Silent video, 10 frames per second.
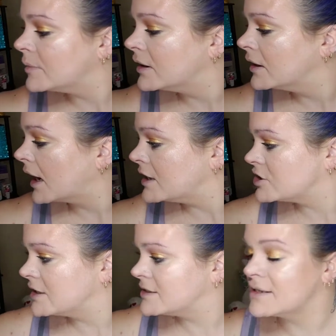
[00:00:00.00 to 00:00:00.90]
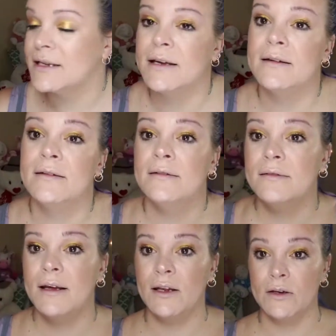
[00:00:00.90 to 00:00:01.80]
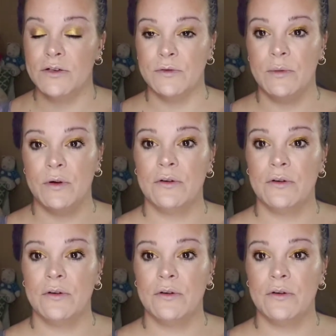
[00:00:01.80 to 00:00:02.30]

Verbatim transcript: But it hydrates the skin and looks really